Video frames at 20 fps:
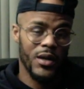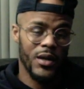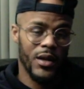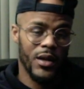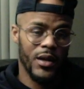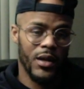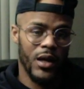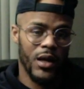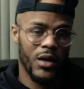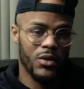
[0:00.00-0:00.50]

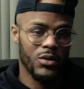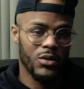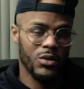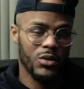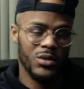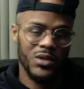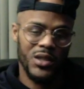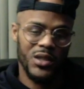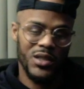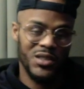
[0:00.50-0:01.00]
Like
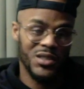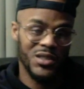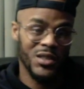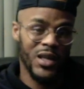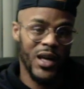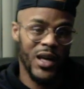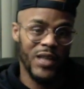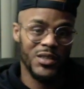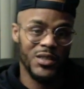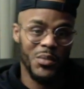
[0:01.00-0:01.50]
Uta, she
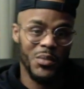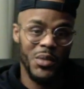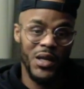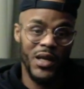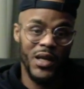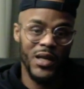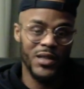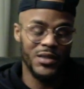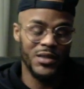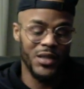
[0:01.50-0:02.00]
had some
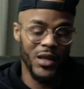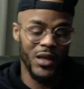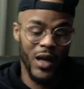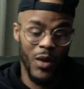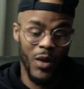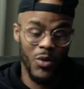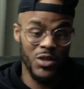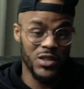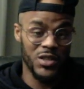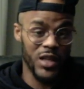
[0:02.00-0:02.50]
hits. I
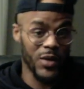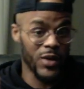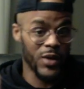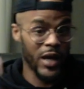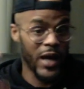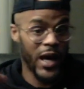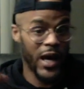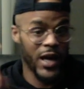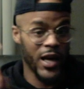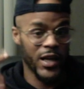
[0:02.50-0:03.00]
wish they would have
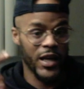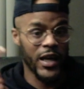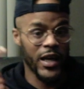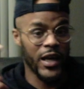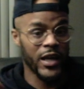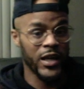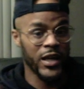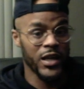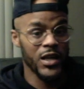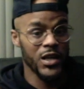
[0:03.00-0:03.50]
had it in
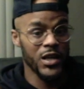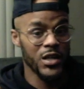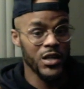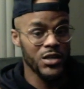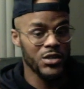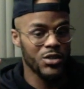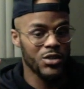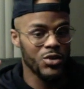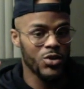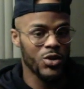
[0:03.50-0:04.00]
English so
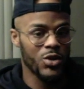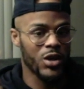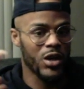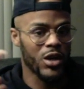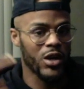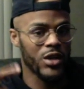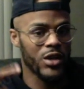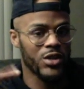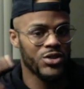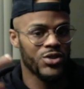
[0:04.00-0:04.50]
you could hear
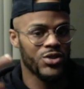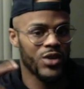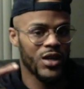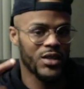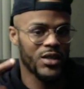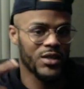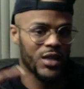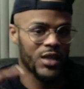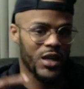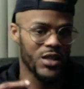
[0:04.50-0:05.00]
the
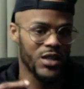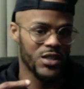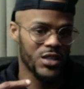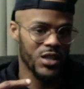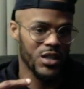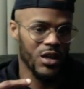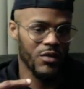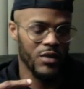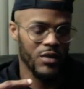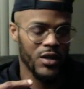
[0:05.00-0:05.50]
translation
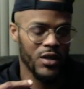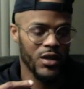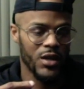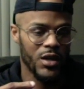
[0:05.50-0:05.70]
of it.